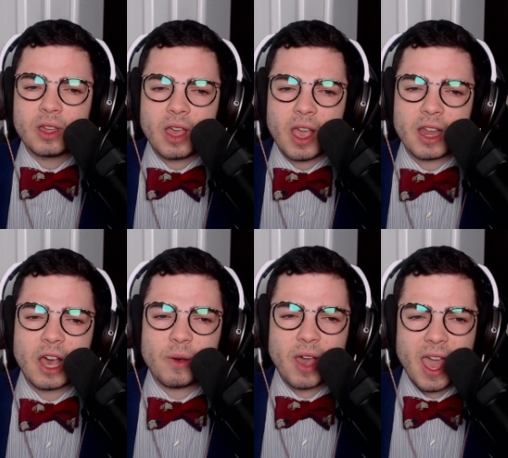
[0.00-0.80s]
And
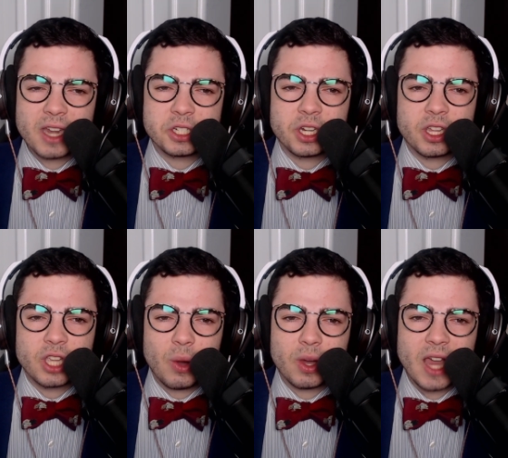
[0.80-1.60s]
now Edge
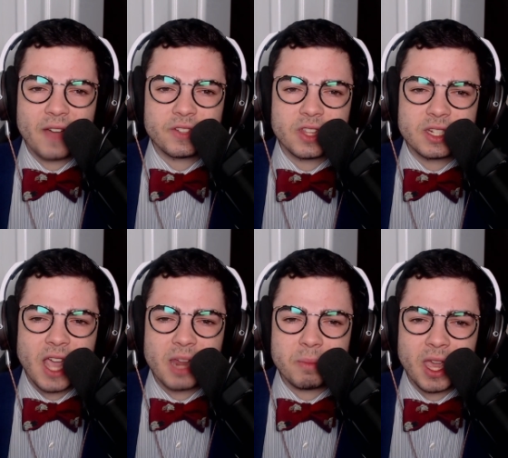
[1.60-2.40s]
going after the
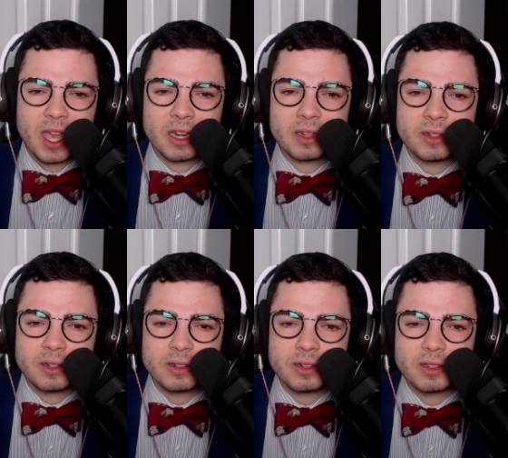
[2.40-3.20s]
dead man.
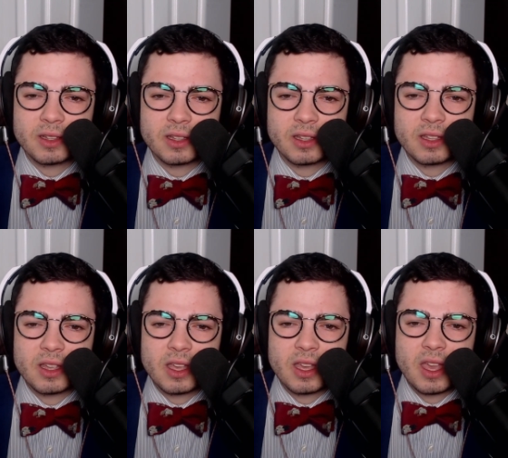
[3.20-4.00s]

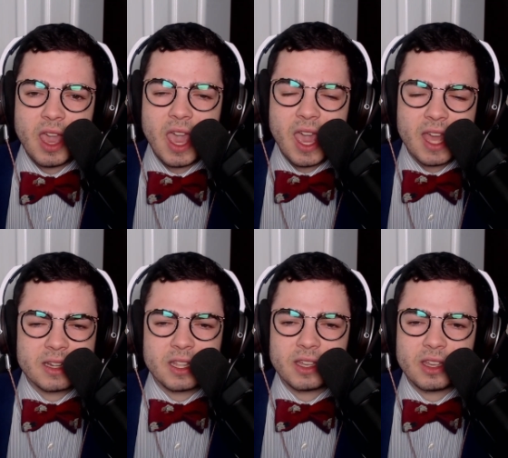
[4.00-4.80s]

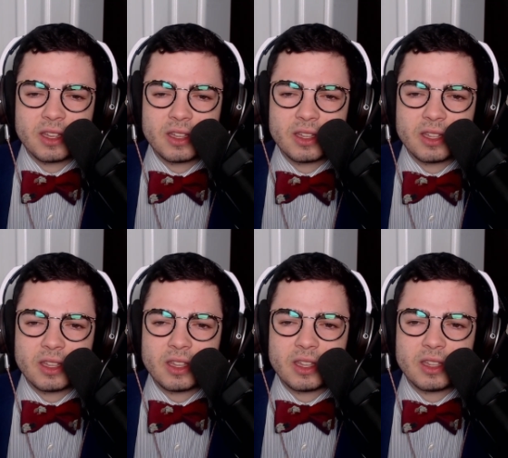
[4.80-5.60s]
And
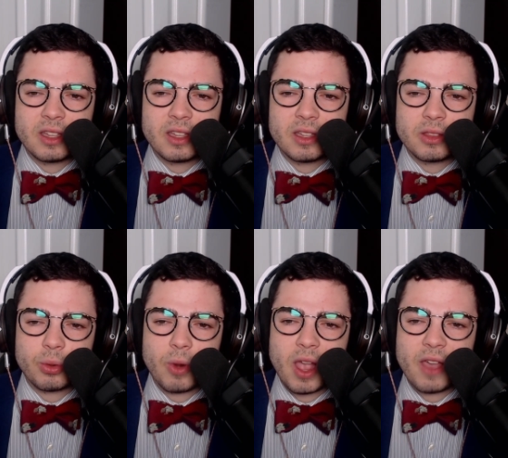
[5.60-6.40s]
the
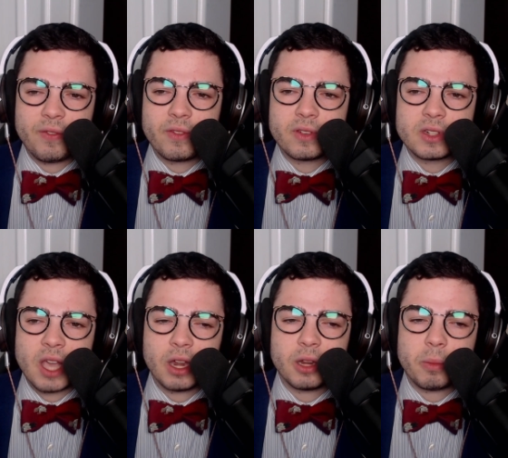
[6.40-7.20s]
ref
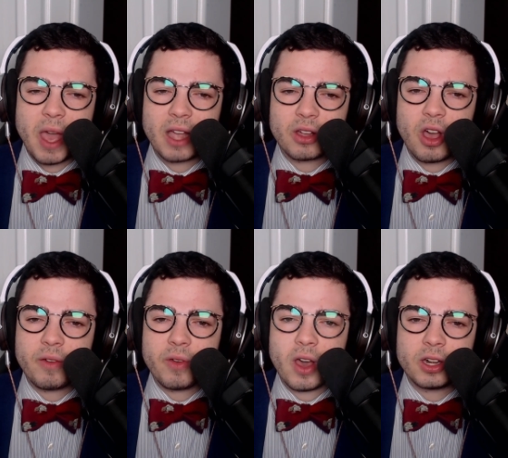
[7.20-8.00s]
telling him to back
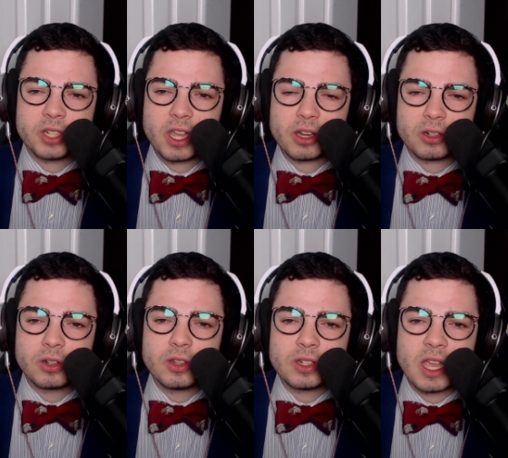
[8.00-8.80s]
off. Undertaker
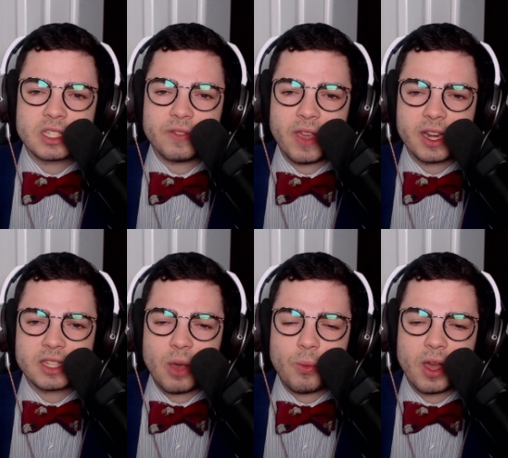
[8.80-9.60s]
takes advantage of
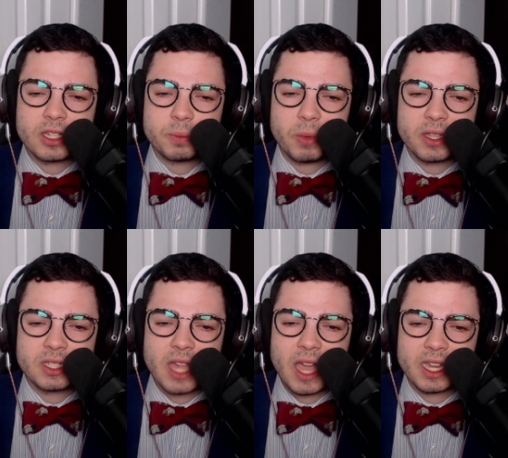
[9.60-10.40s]
that one split
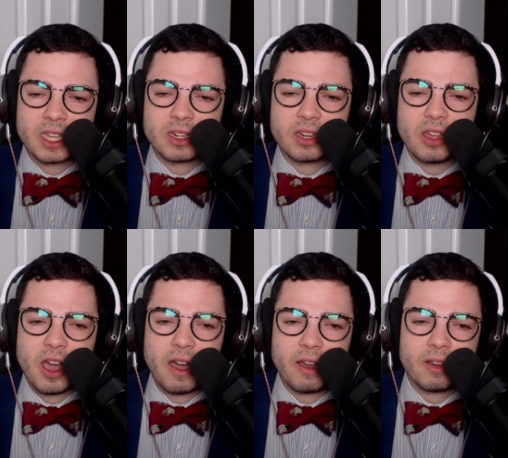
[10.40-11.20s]
second
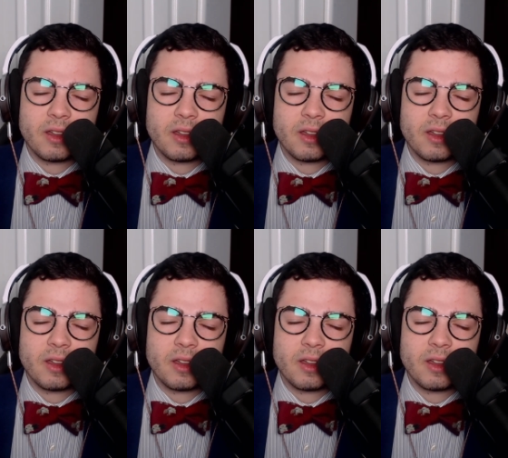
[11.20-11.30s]
that